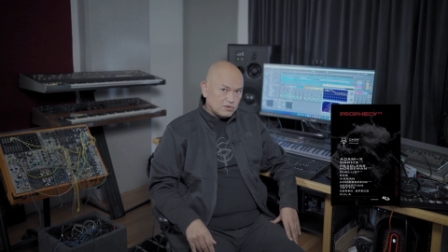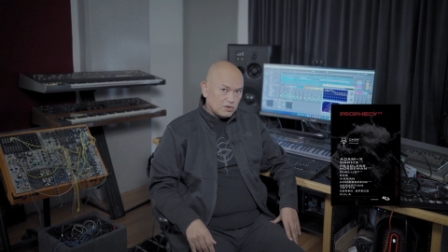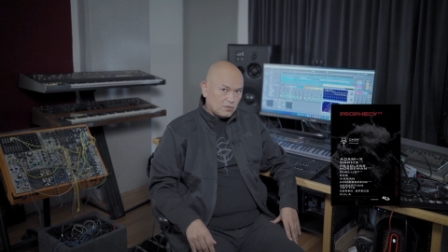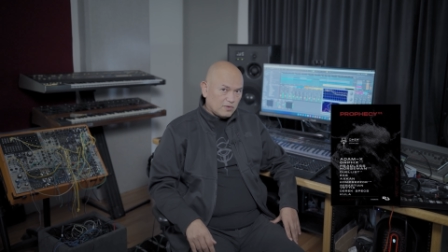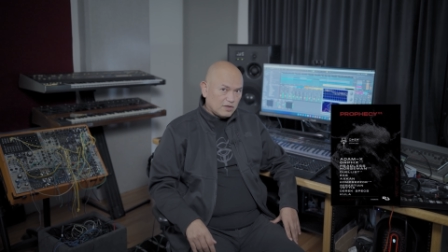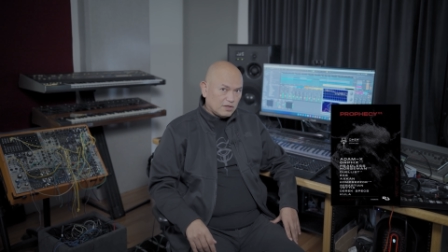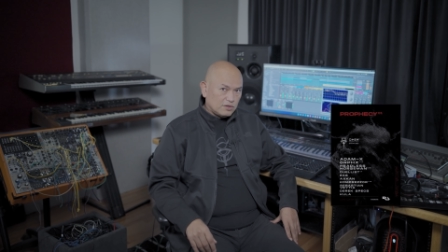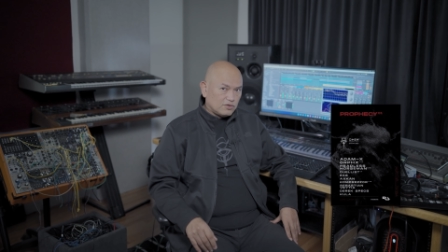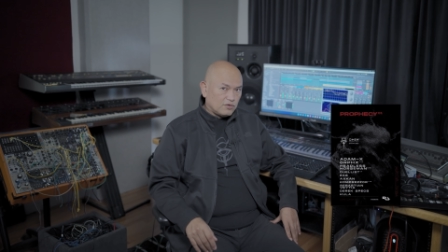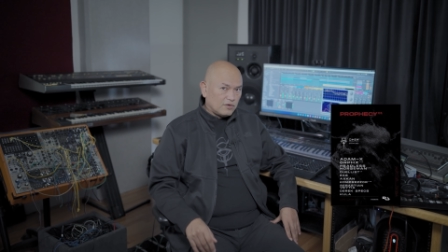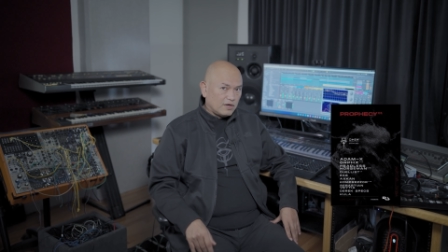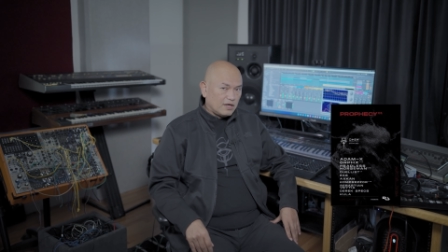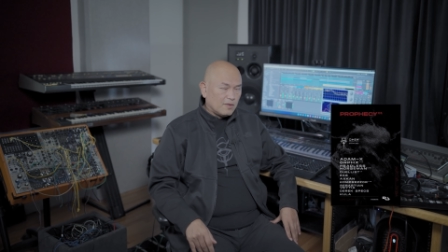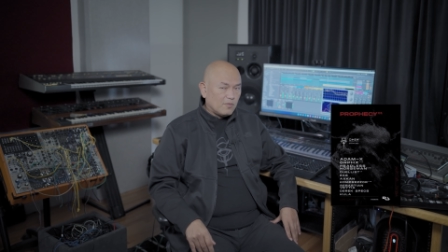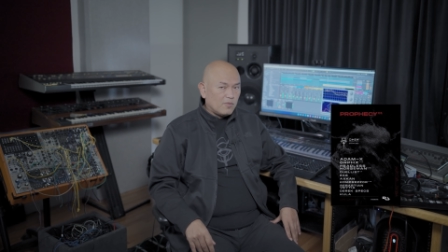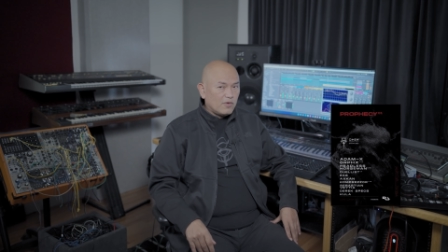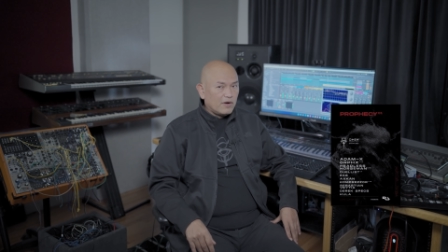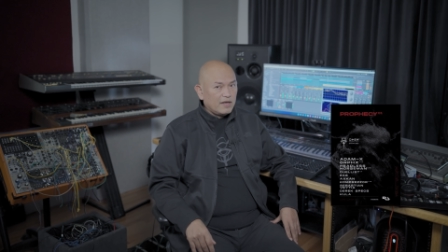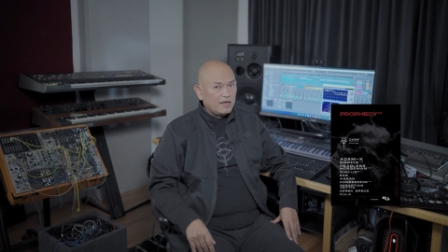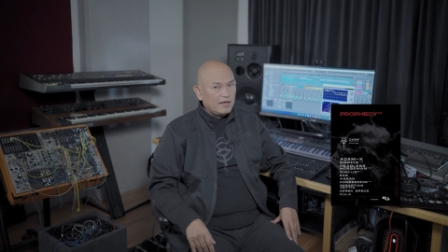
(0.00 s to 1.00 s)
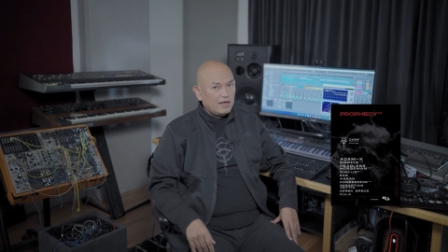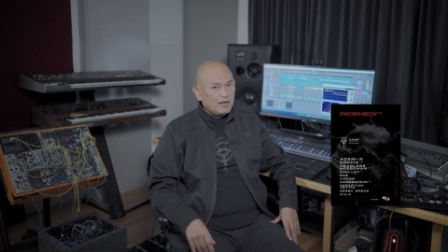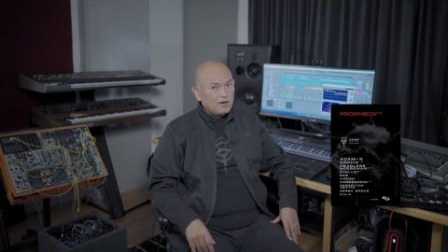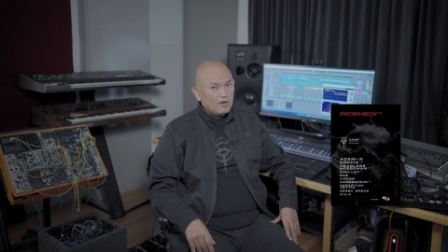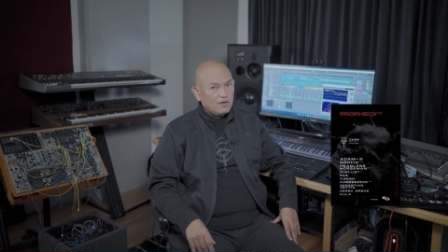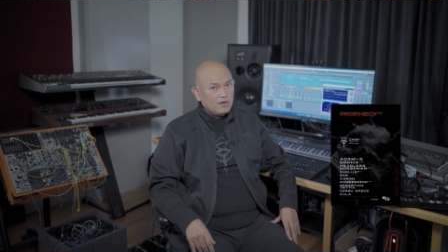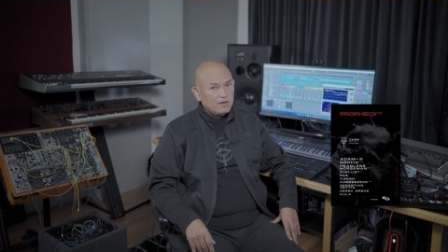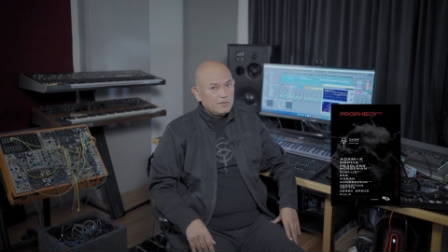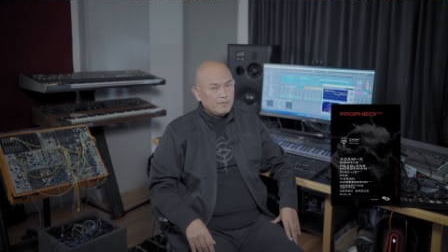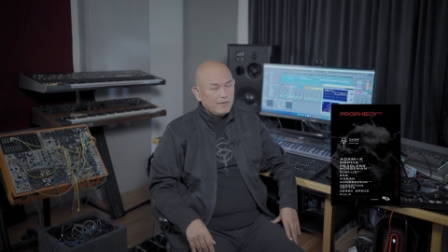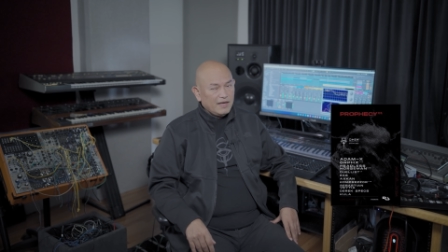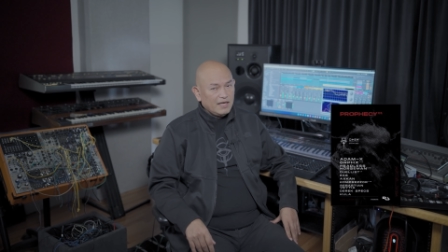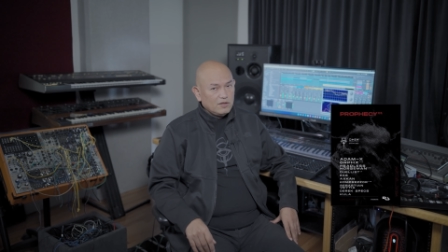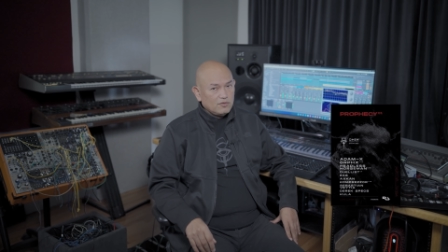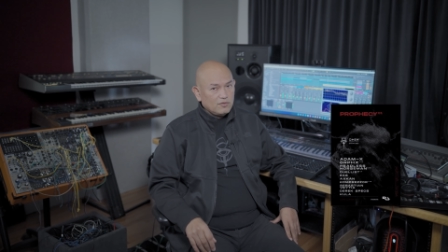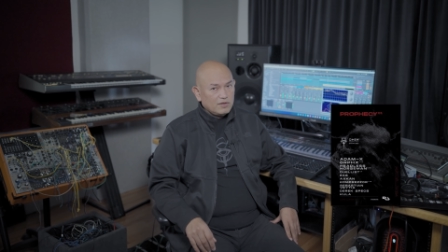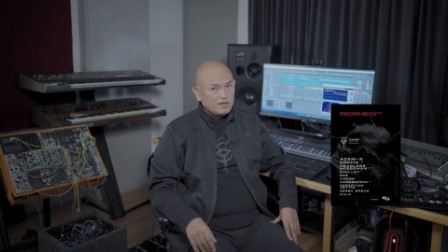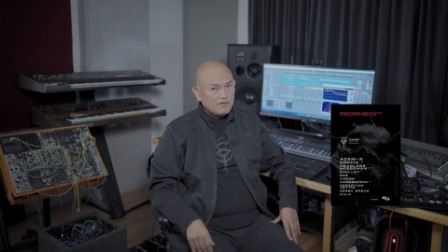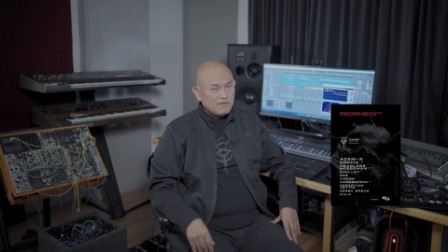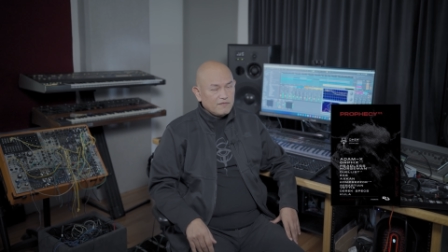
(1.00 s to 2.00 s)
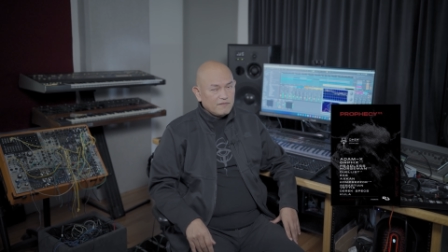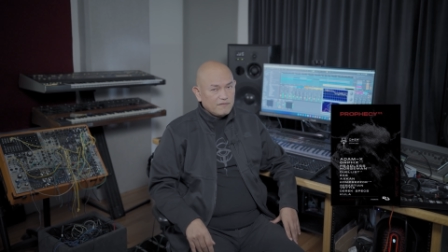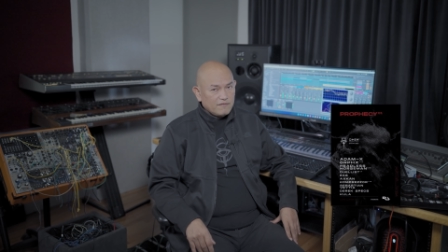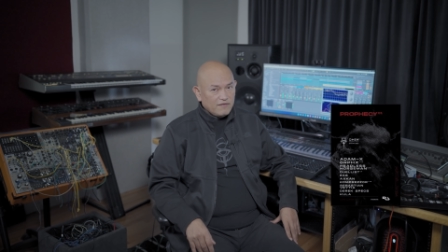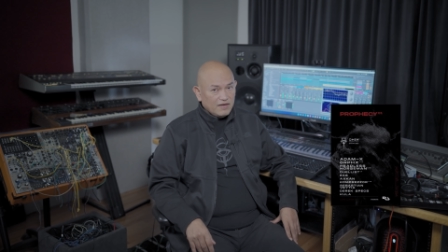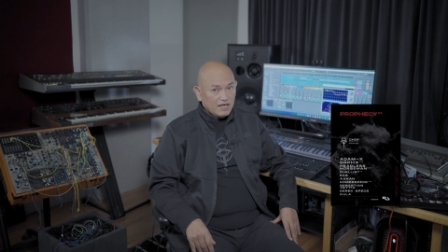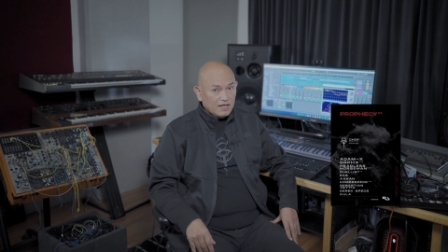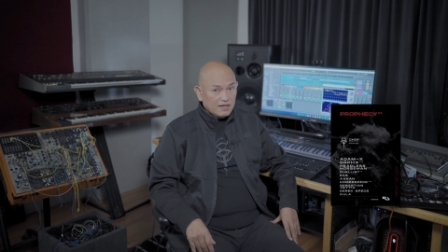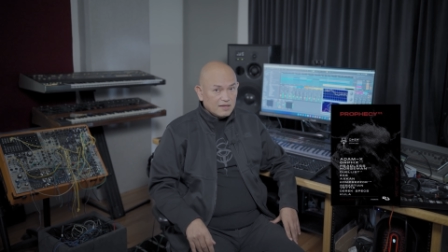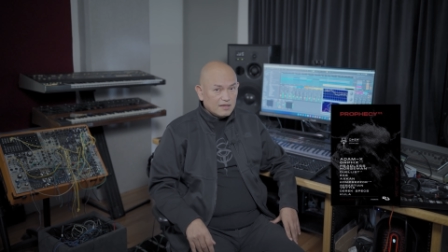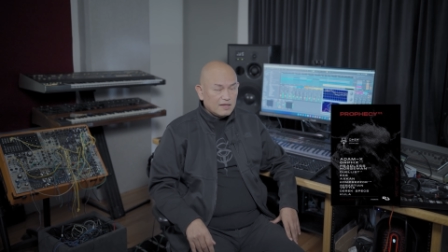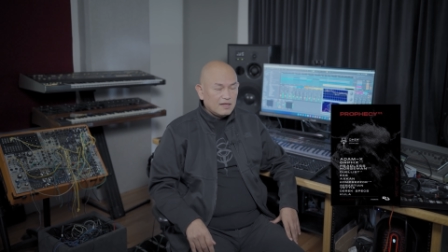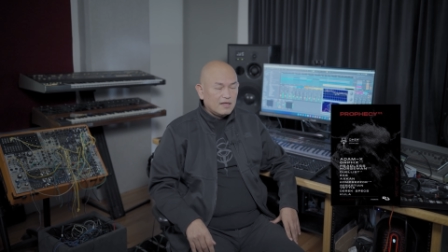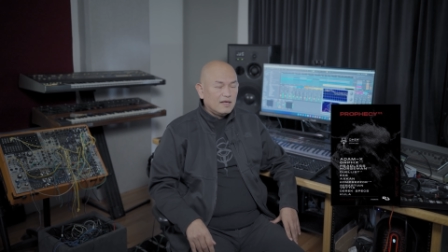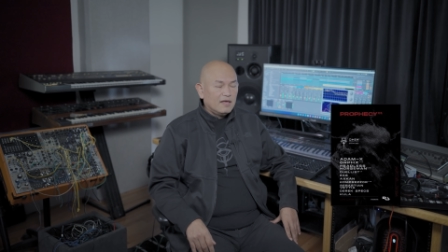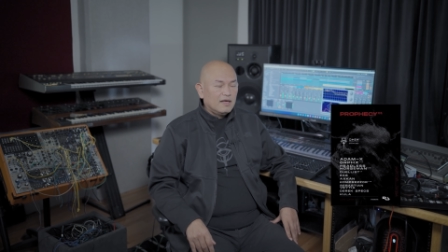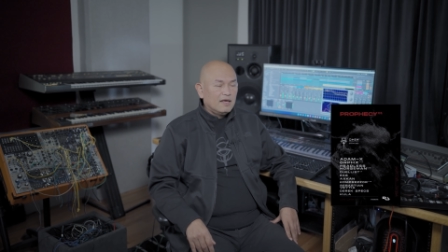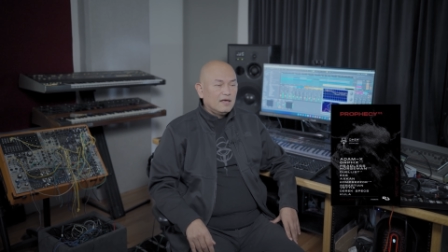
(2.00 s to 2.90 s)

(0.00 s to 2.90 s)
So we're throwing a party on May 25th,